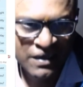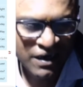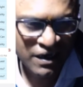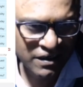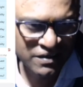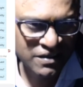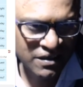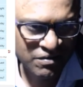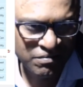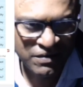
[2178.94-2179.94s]

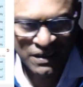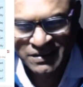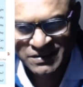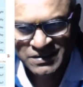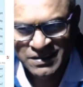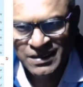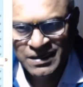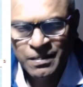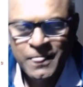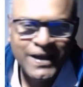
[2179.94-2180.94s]
condition of
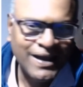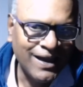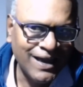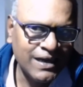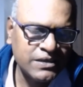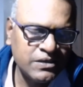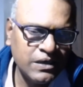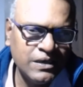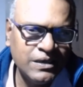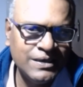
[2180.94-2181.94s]
Rajasthan.
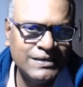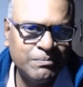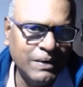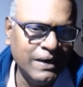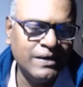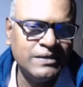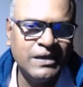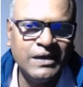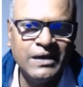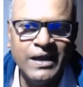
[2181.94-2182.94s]
Actually, he is better
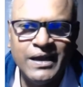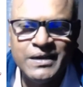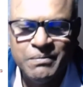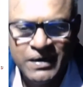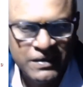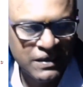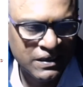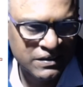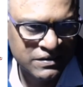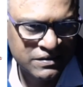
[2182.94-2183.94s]
than anybody
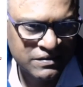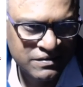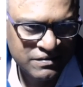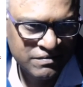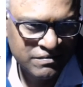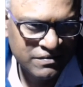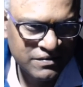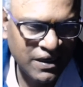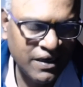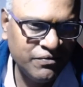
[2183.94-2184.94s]
else
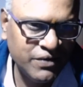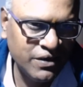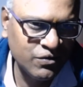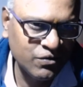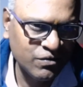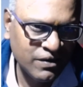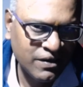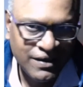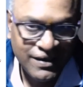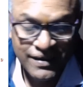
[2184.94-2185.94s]
that we know.
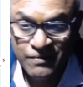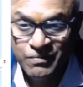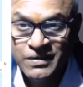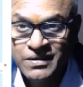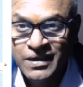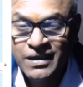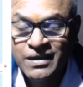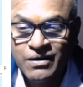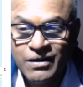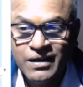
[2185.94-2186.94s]
If we
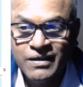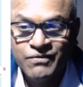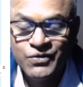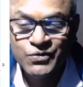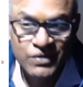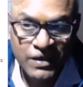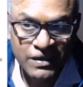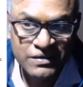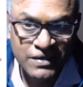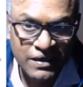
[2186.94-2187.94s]
think, or if you
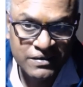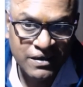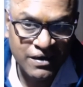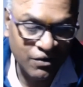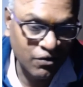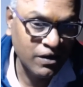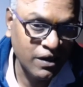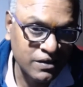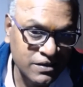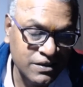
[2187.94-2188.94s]
think that the Rahul
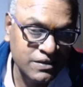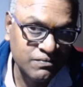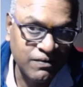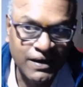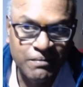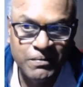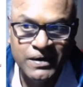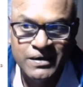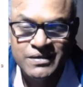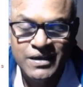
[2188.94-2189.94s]
Gandhi is far
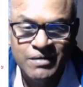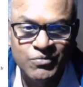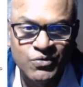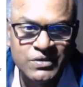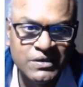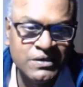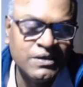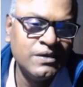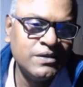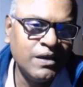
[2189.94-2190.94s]
better than Modi,
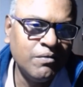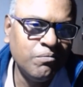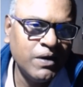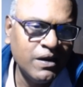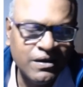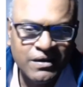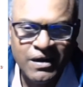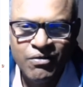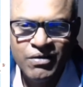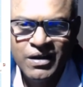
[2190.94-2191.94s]
then bring
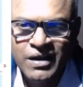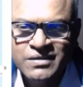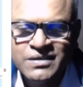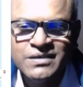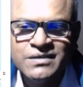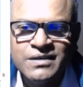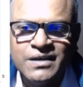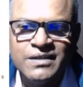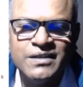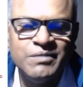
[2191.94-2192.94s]
Rahul Gandhi
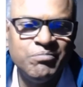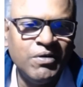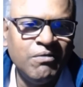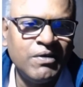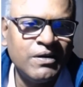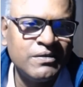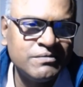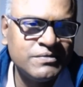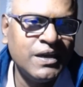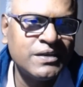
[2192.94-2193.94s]
in the power
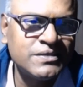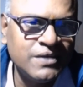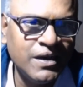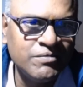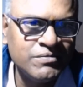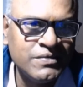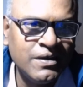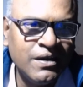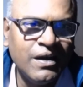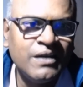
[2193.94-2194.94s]
next time
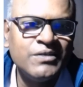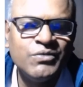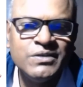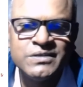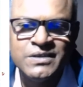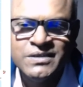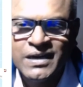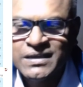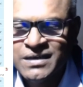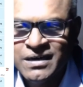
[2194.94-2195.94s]
and you will see the
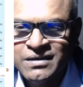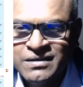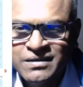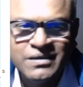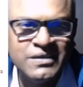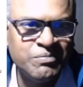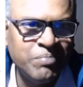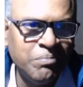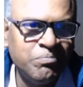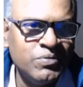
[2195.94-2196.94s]
result. He is
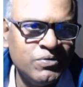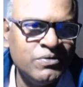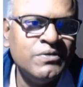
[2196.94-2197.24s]
Pappu.